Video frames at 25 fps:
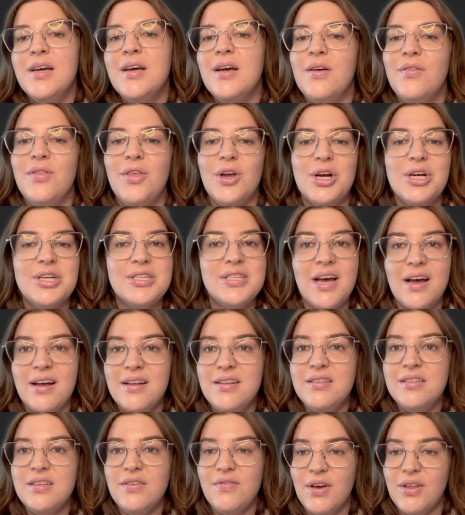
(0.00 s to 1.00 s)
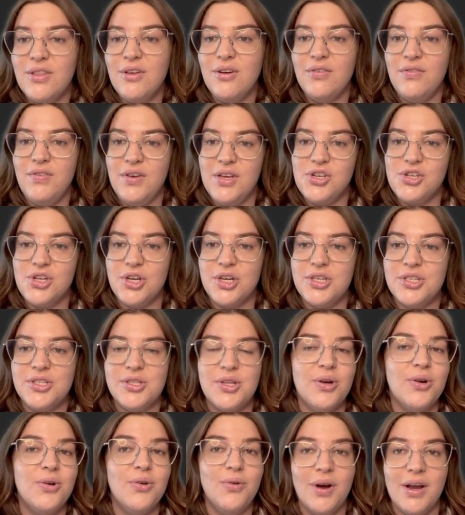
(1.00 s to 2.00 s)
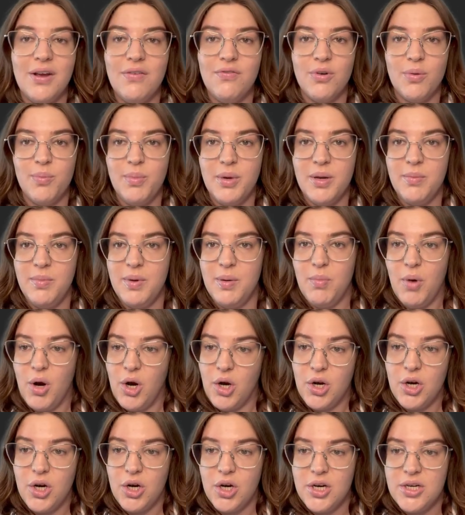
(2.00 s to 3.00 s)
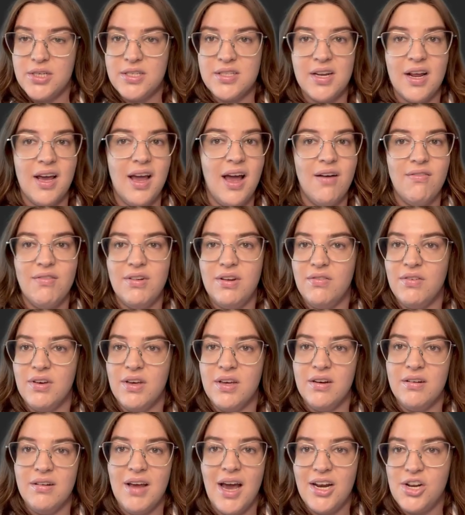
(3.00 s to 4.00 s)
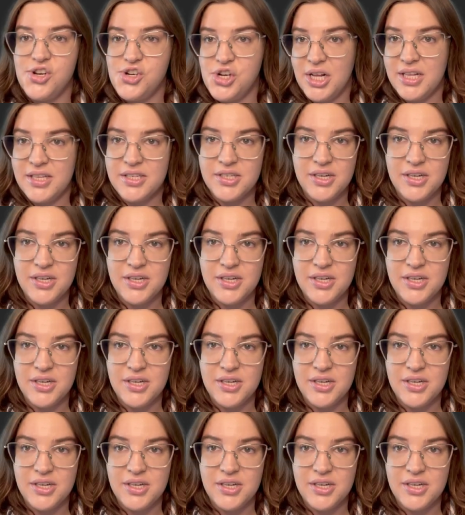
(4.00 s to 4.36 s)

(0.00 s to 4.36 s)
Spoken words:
There are tons of other features that are great for B2B marketers that I haven't even had a chance